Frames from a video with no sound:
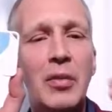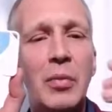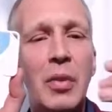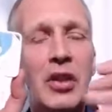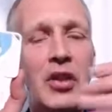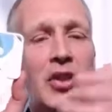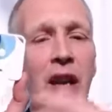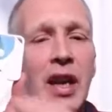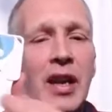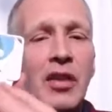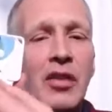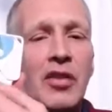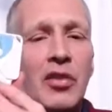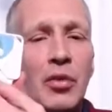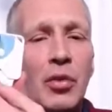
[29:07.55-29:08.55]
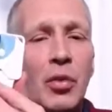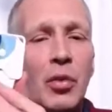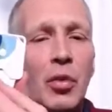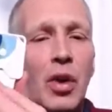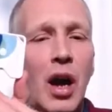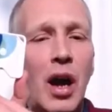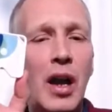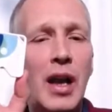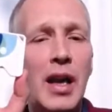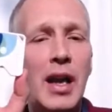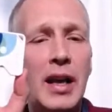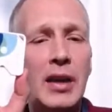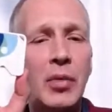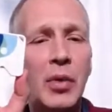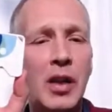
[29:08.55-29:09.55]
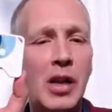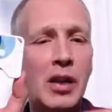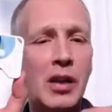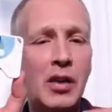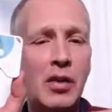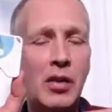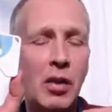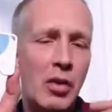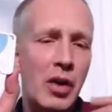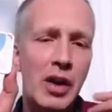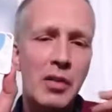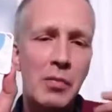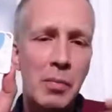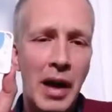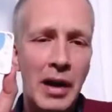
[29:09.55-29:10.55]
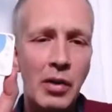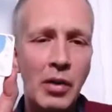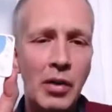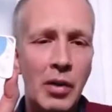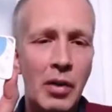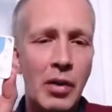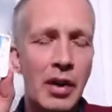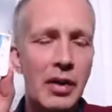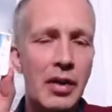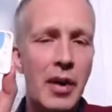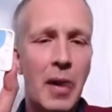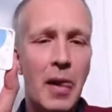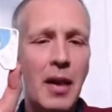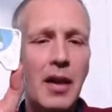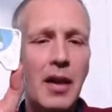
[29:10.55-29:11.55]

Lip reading: which then through electrical current, microcurrent,